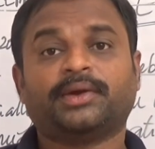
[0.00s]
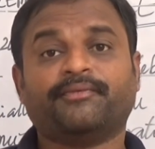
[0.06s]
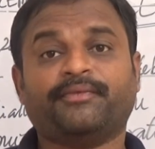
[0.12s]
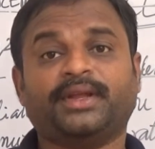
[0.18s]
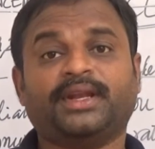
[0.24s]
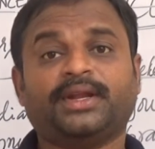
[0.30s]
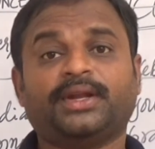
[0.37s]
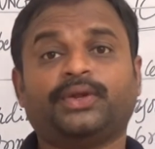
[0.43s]

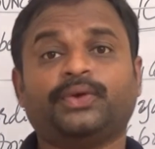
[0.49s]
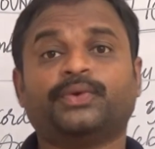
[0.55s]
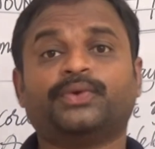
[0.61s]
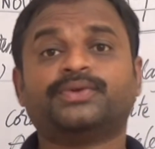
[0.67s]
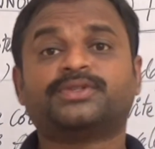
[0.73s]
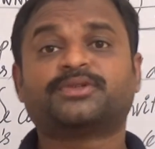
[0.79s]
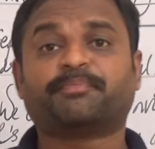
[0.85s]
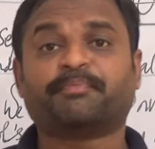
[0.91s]
We need to
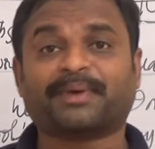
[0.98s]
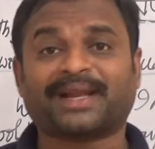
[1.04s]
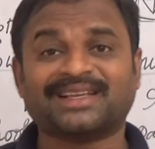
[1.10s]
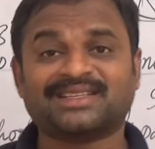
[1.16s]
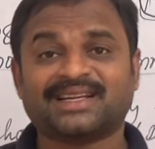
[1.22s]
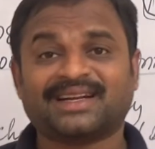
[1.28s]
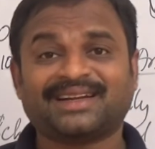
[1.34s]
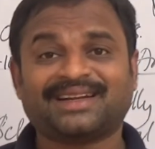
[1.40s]
use
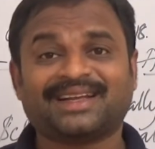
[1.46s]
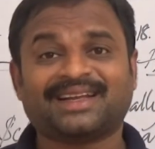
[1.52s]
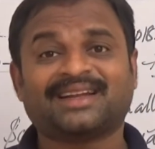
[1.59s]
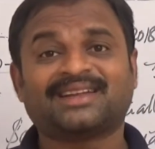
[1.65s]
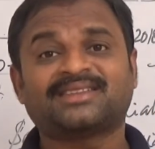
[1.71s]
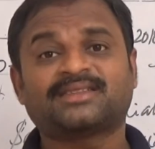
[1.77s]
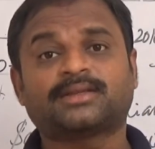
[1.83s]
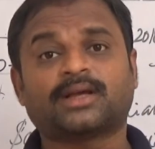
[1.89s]
present
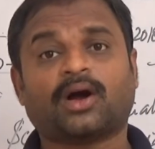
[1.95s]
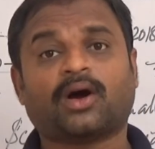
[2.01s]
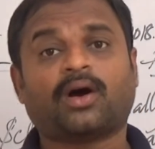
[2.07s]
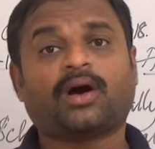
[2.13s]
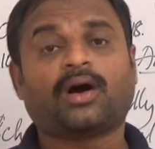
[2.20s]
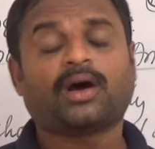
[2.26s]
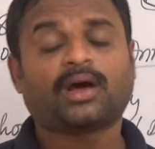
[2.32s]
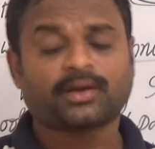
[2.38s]
tense
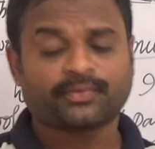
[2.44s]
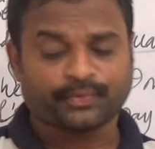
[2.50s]
or